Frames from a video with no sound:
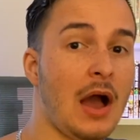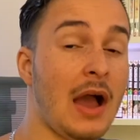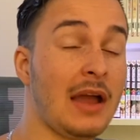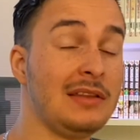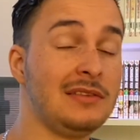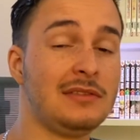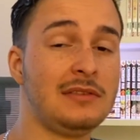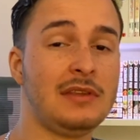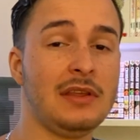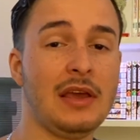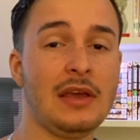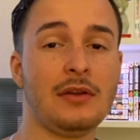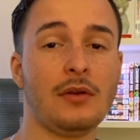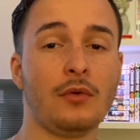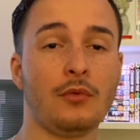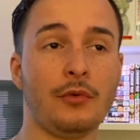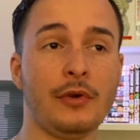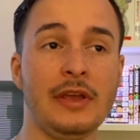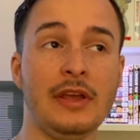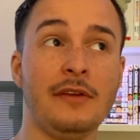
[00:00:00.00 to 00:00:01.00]
I did
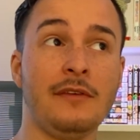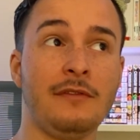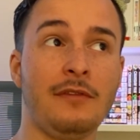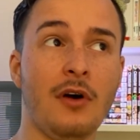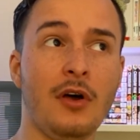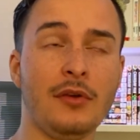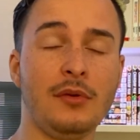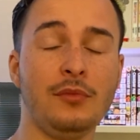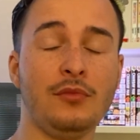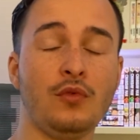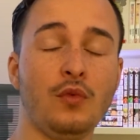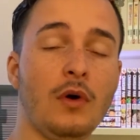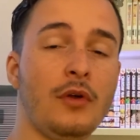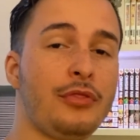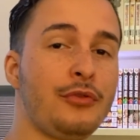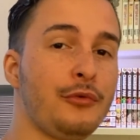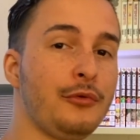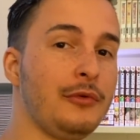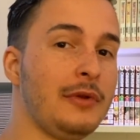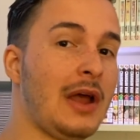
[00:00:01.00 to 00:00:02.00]
read volumes 1
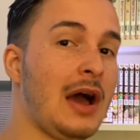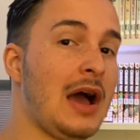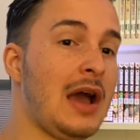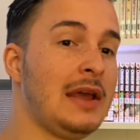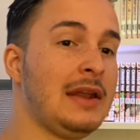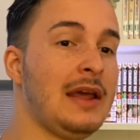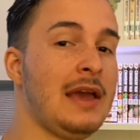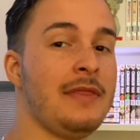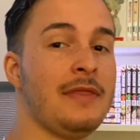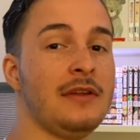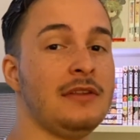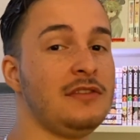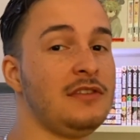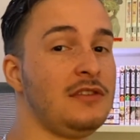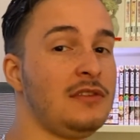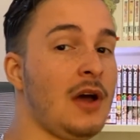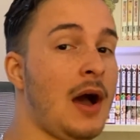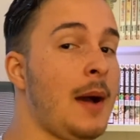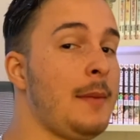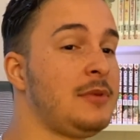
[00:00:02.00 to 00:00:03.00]
through 9 and then
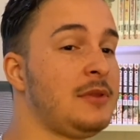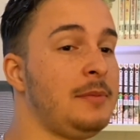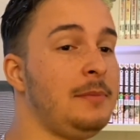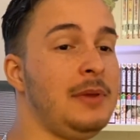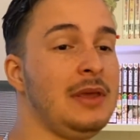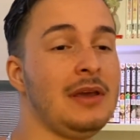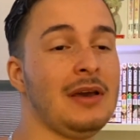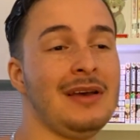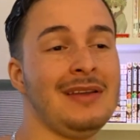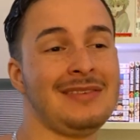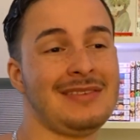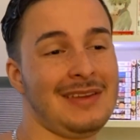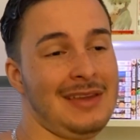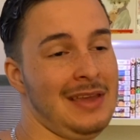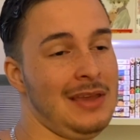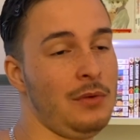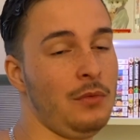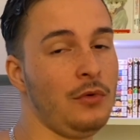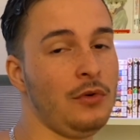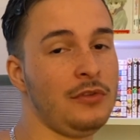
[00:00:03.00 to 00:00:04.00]
stopped because
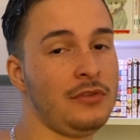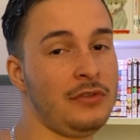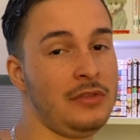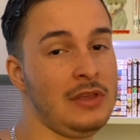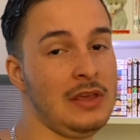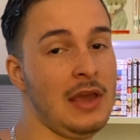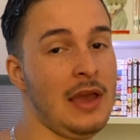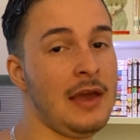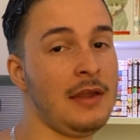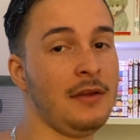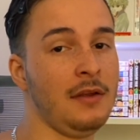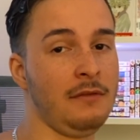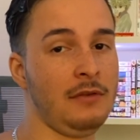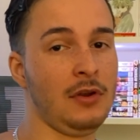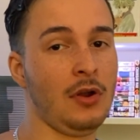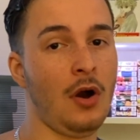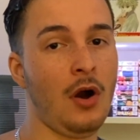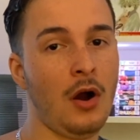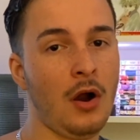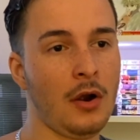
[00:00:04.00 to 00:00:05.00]
it was the end of
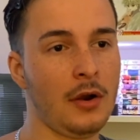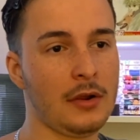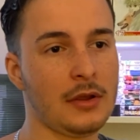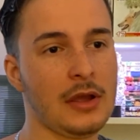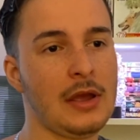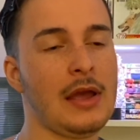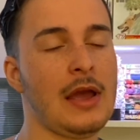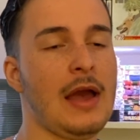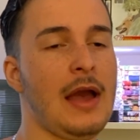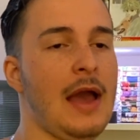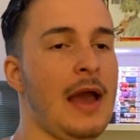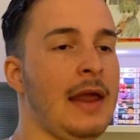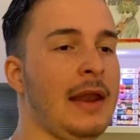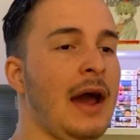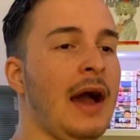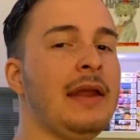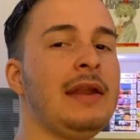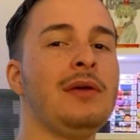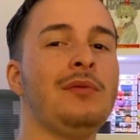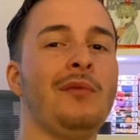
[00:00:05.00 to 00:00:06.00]
an arc, and
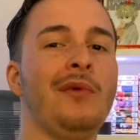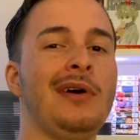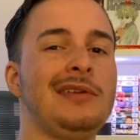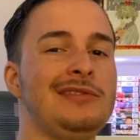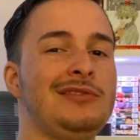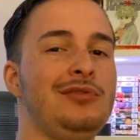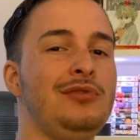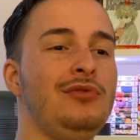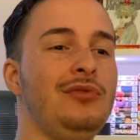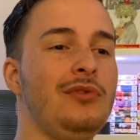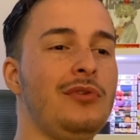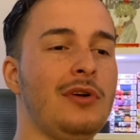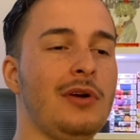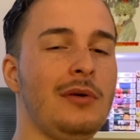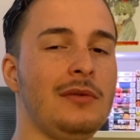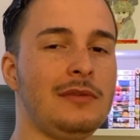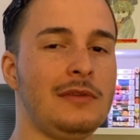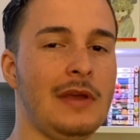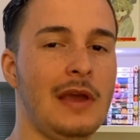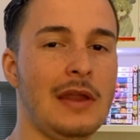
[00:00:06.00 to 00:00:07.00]
I didn't want to
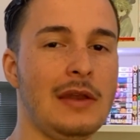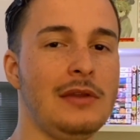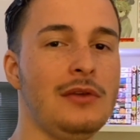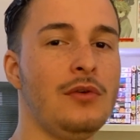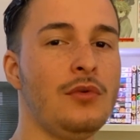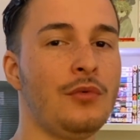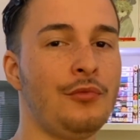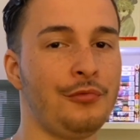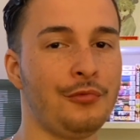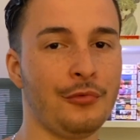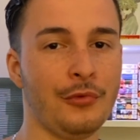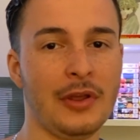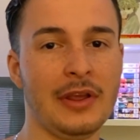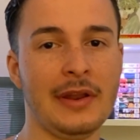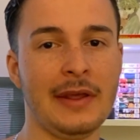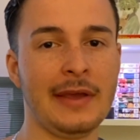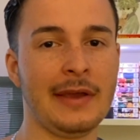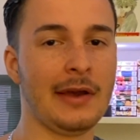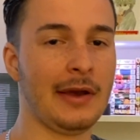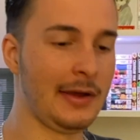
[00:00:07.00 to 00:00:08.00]
continue
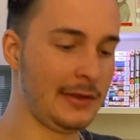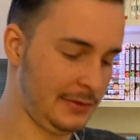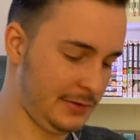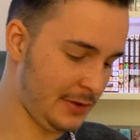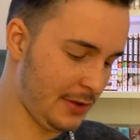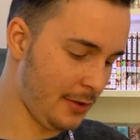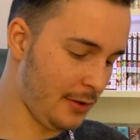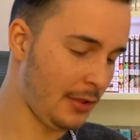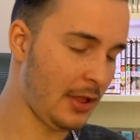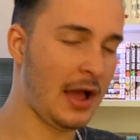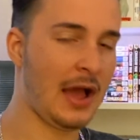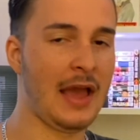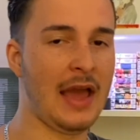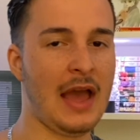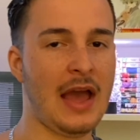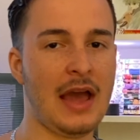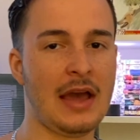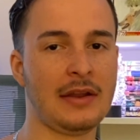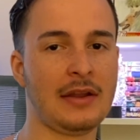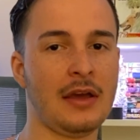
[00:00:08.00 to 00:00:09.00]
reading until I
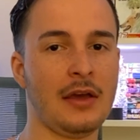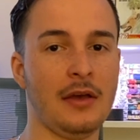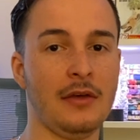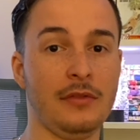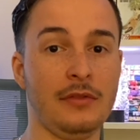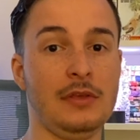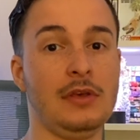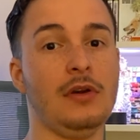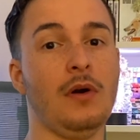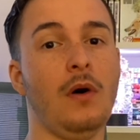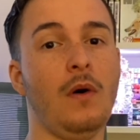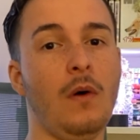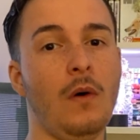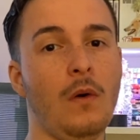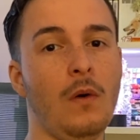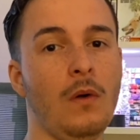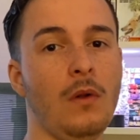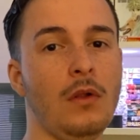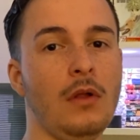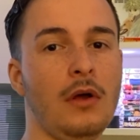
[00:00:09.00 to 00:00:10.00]
had the
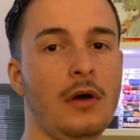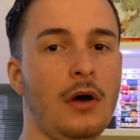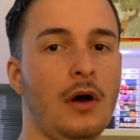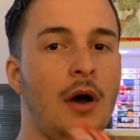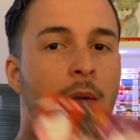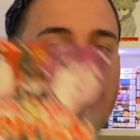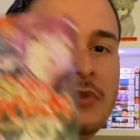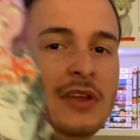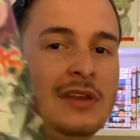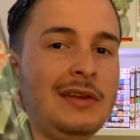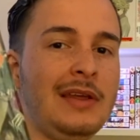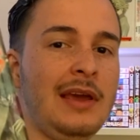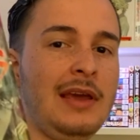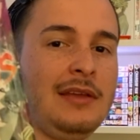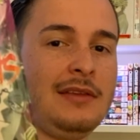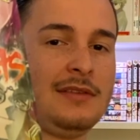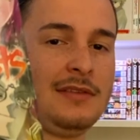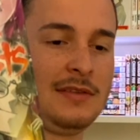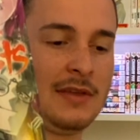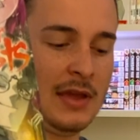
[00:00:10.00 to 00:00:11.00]
whole up-to-date
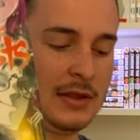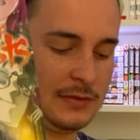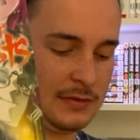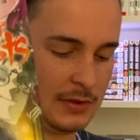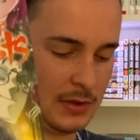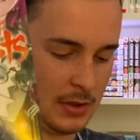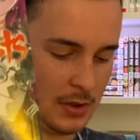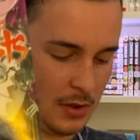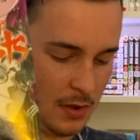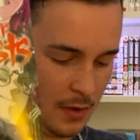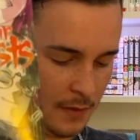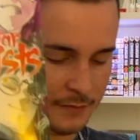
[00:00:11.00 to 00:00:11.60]
set of